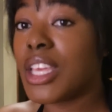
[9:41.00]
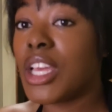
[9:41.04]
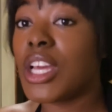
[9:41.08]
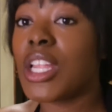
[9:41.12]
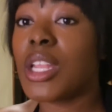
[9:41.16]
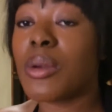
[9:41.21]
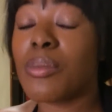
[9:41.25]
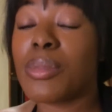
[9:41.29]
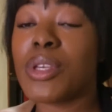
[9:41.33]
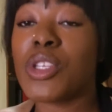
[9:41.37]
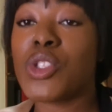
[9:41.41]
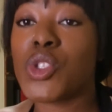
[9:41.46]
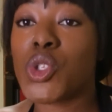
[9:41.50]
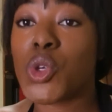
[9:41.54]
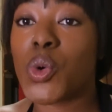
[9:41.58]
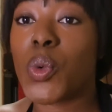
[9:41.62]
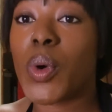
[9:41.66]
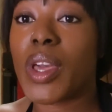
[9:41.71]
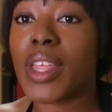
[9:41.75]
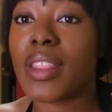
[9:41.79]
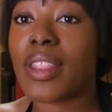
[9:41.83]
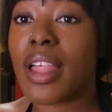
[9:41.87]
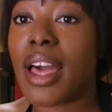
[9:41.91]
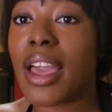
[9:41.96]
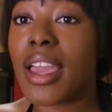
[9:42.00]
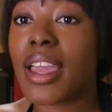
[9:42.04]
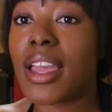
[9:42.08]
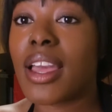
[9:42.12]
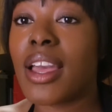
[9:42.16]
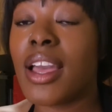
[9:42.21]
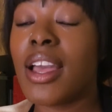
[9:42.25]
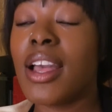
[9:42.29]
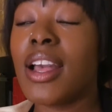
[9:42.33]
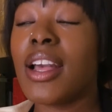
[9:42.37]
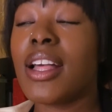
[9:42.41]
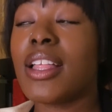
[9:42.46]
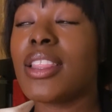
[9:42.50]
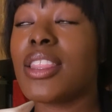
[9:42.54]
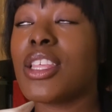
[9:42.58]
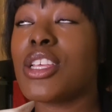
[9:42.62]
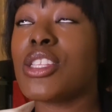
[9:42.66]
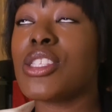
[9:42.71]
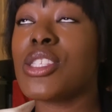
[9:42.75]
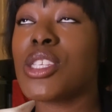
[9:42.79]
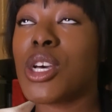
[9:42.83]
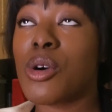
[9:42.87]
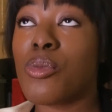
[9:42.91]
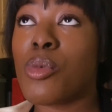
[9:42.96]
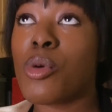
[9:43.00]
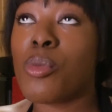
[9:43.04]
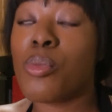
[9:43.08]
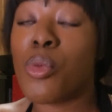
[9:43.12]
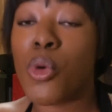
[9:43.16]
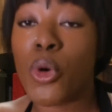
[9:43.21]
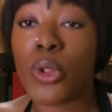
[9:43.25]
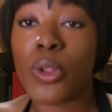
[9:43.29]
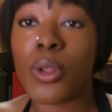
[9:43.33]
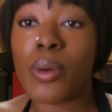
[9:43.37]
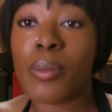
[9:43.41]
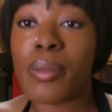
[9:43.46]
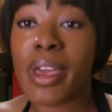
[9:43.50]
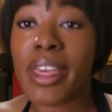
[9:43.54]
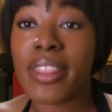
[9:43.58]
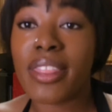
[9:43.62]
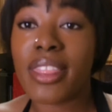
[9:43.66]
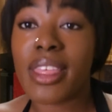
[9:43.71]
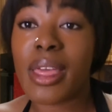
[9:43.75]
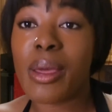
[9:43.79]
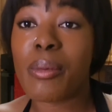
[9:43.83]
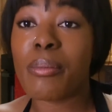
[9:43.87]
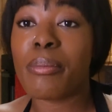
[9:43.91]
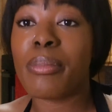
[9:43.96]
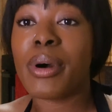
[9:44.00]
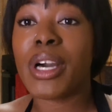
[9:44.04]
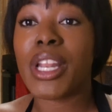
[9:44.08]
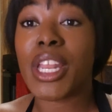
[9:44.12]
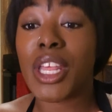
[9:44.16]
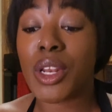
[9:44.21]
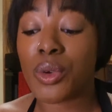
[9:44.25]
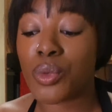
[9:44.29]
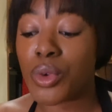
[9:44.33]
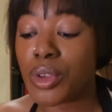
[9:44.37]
gonna be doing like the double boiler method, but in